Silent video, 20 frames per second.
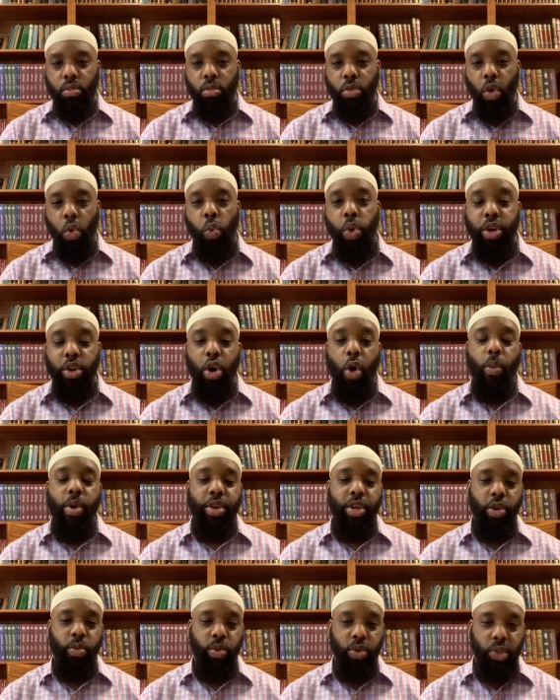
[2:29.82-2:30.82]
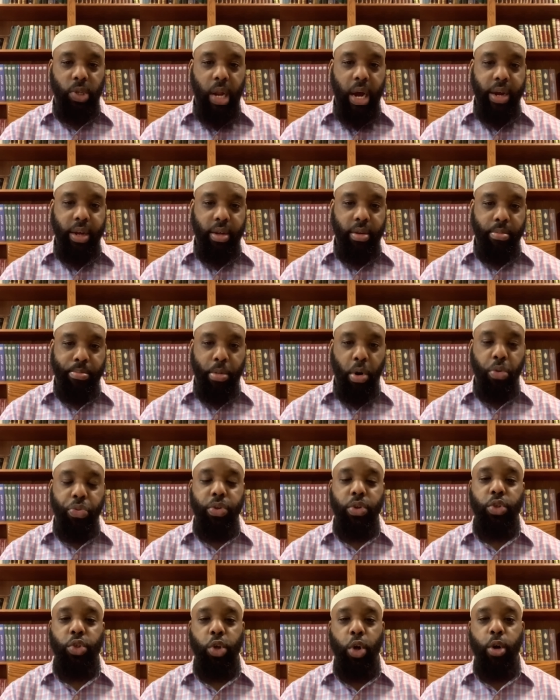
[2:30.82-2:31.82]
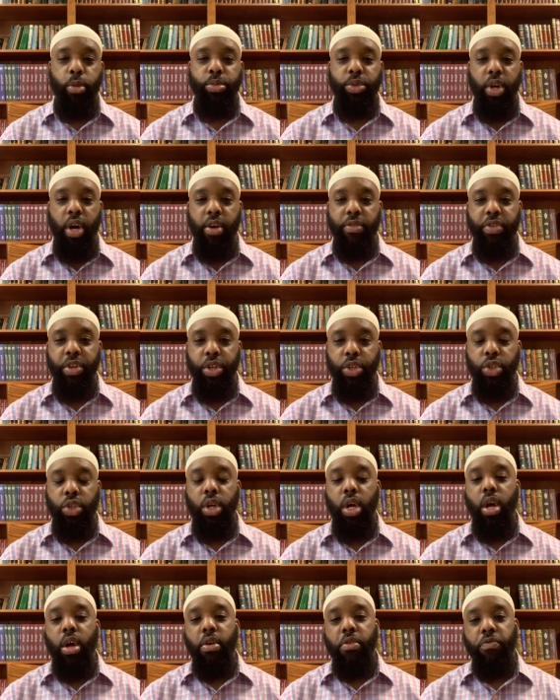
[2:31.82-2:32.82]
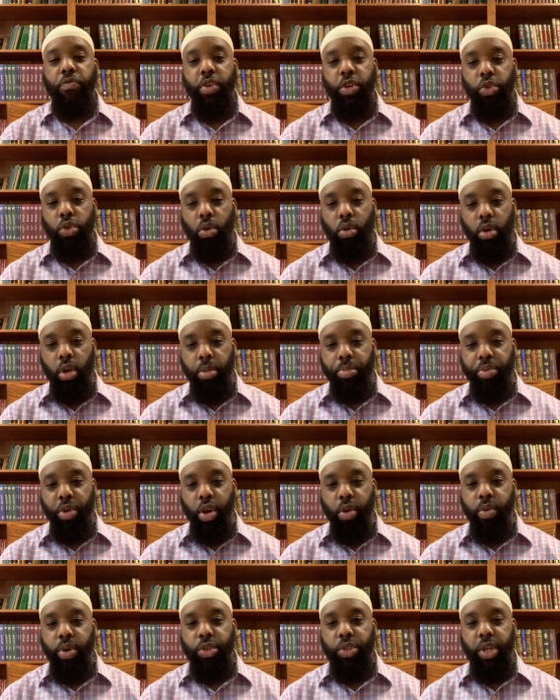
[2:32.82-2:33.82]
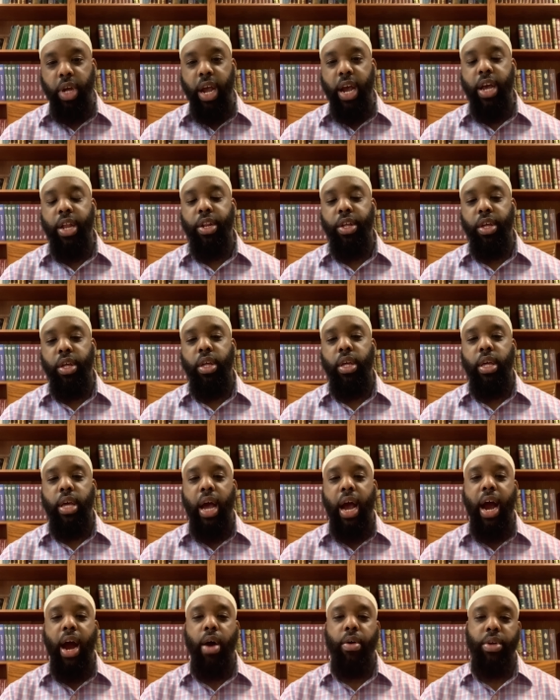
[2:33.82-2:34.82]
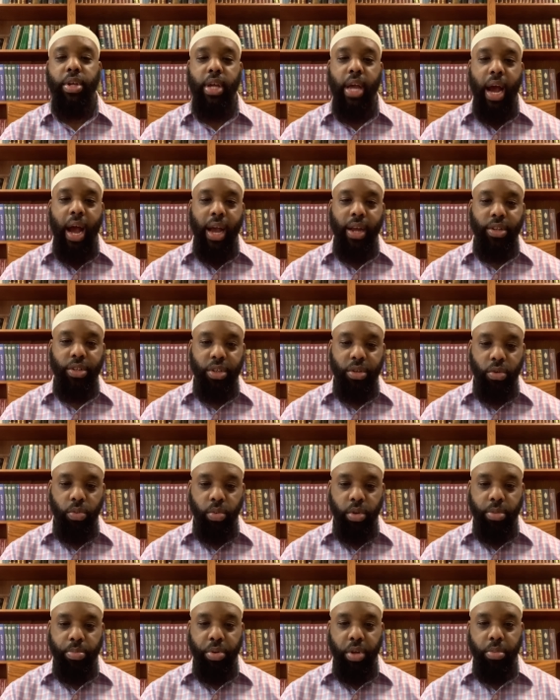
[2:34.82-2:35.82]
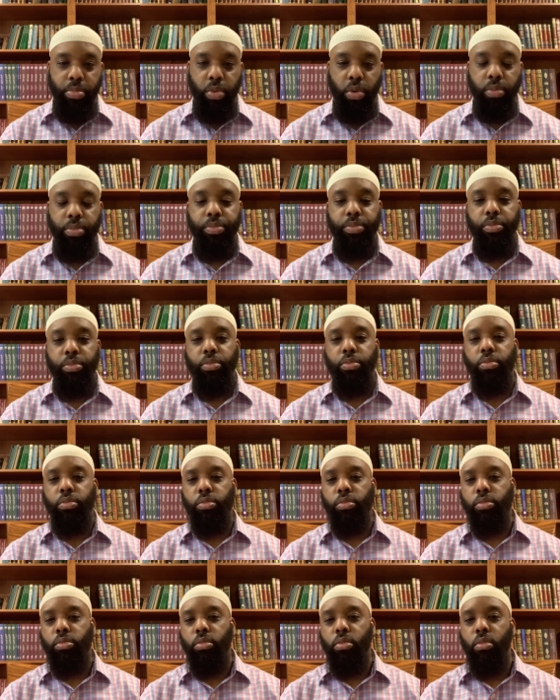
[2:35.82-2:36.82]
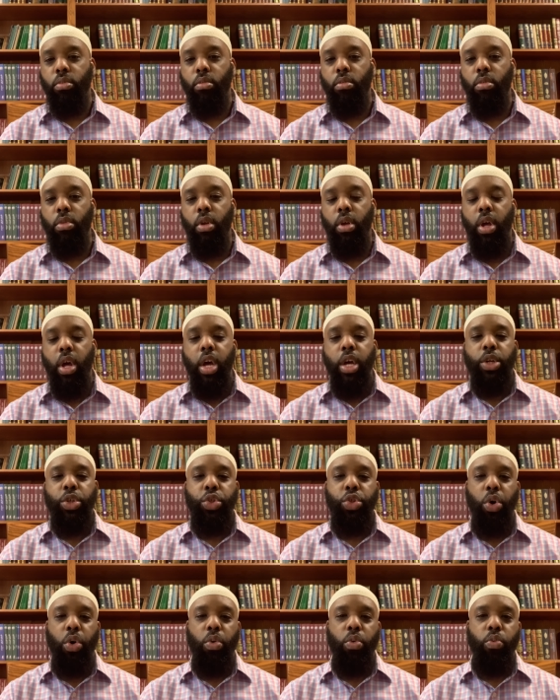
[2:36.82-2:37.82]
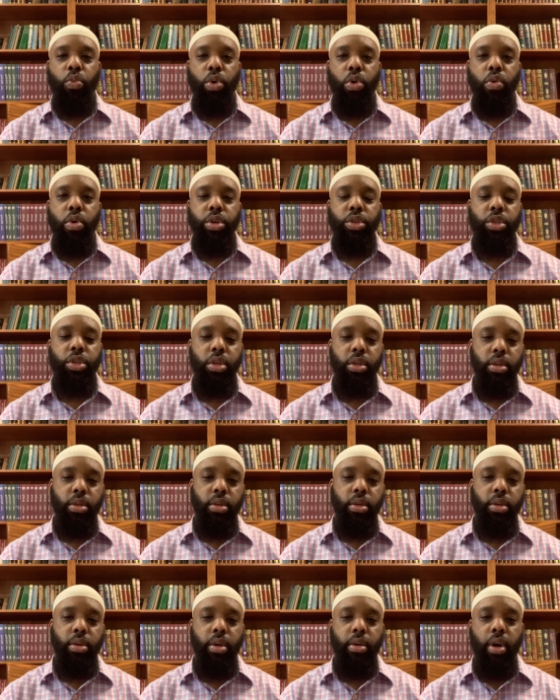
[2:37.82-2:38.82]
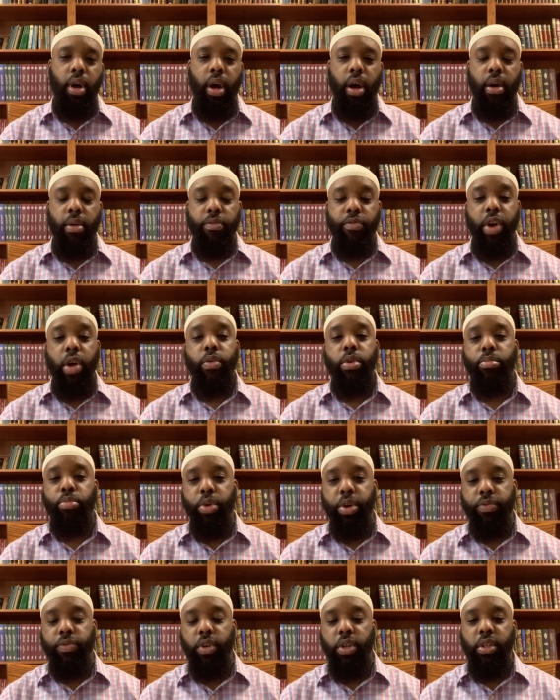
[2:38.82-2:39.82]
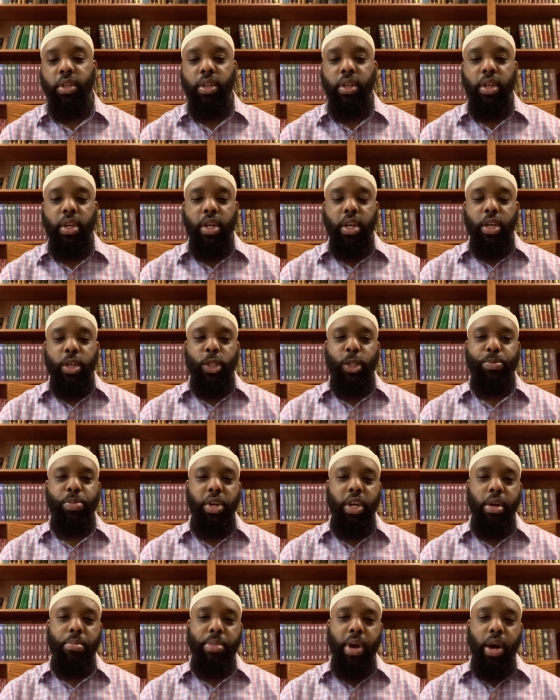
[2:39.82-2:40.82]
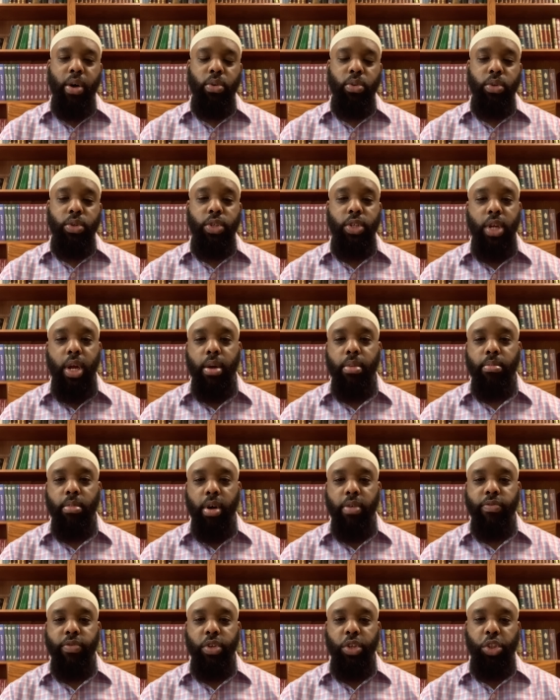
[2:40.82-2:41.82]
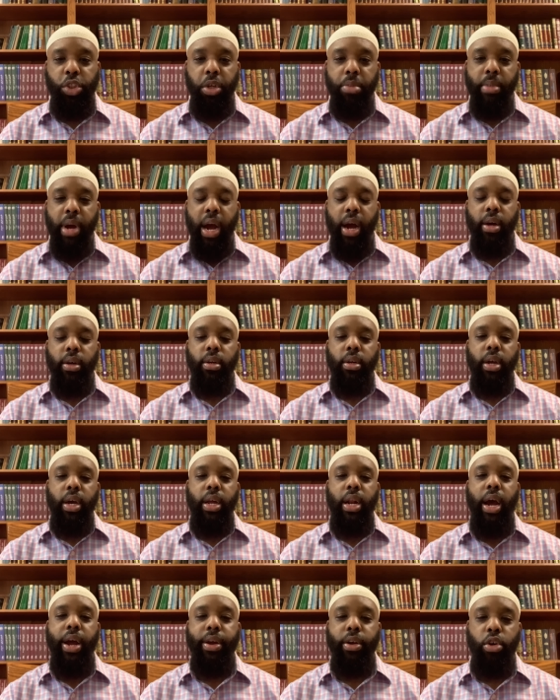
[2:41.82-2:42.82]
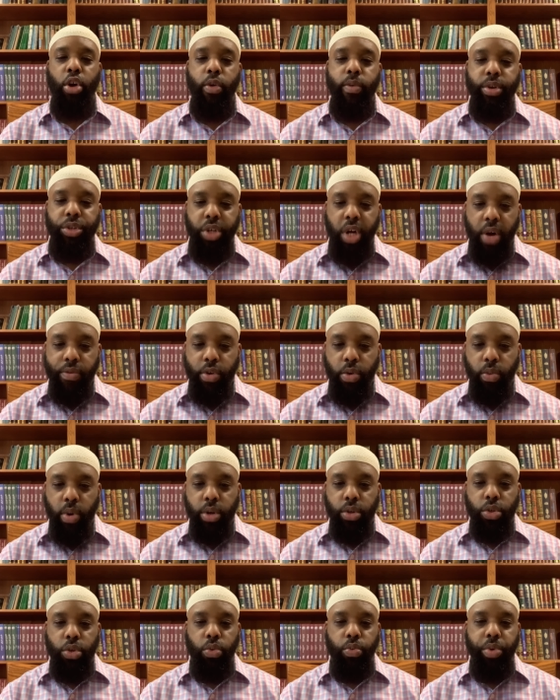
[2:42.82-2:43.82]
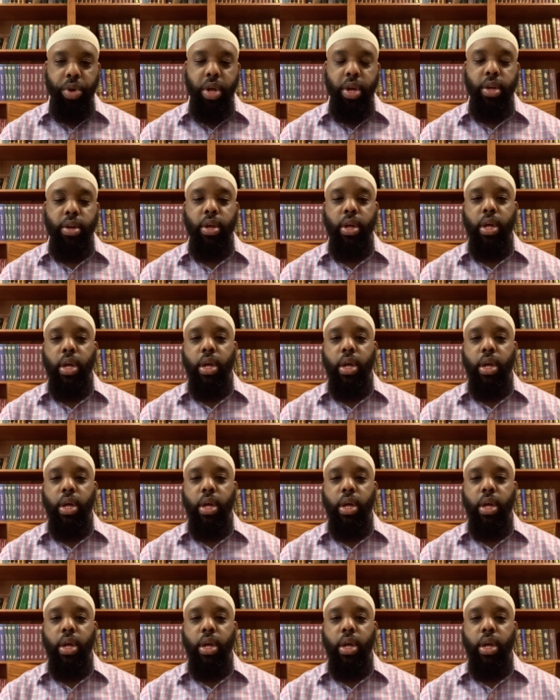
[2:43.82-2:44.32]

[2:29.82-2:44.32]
we know what he was like, both in terms of his physical appearance and how he acted with people. So we're going to uh, very briefly speak about some of the Shama'il, and I encourage everyone to read